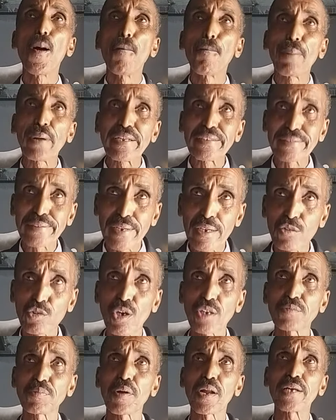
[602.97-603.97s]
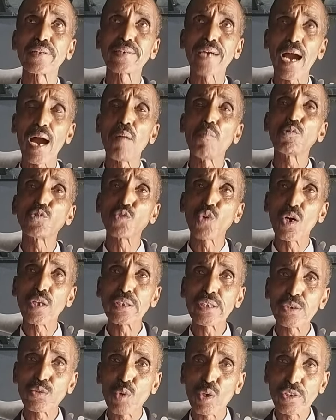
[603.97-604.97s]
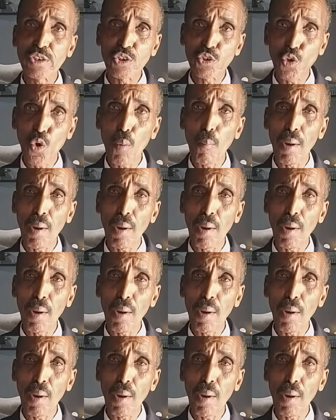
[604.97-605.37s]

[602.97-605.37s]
presidential aspirant come 2022,